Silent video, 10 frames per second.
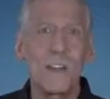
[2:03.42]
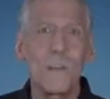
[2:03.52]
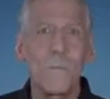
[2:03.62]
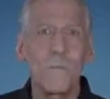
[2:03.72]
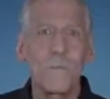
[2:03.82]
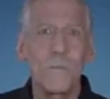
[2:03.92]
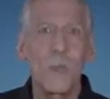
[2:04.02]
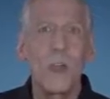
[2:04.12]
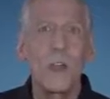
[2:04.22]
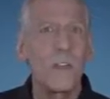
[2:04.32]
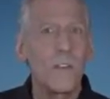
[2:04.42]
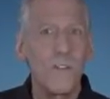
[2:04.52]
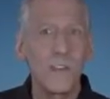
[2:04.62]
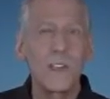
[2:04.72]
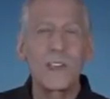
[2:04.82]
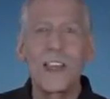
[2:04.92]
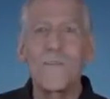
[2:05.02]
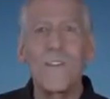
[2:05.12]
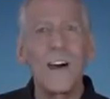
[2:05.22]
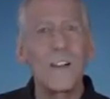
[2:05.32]
free? The verses
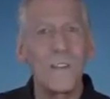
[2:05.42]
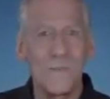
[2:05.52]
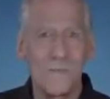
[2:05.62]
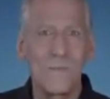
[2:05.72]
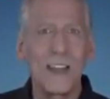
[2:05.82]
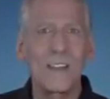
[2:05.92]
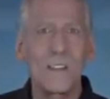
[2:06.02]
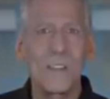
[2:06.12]
that follow make